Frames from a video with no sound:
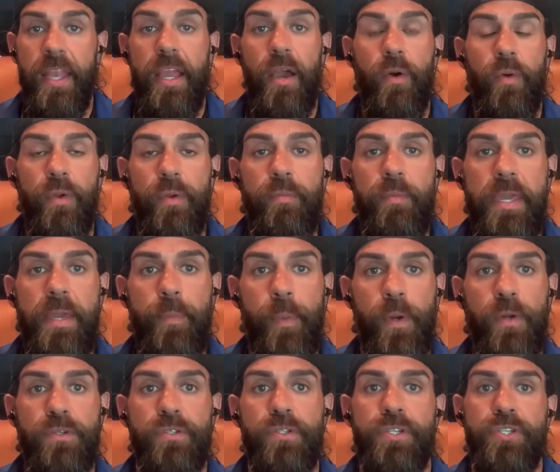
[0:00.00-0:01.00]
Now, me
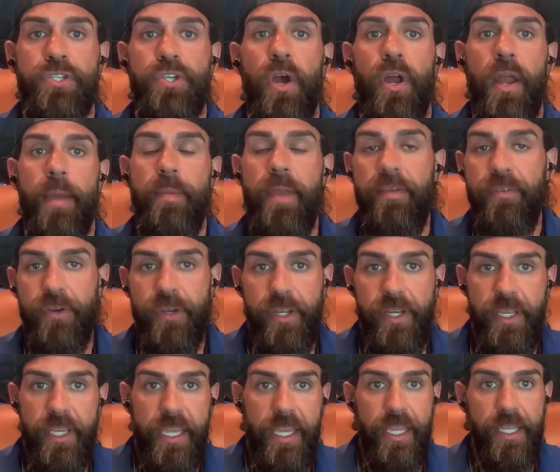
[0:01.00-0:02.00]
personally, Sean, I'm never going
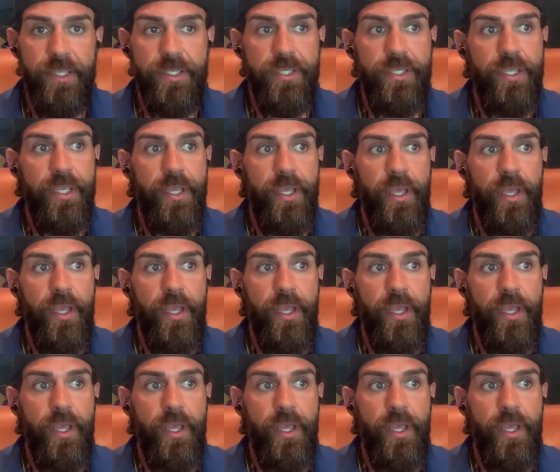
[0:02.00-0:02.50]
to eat.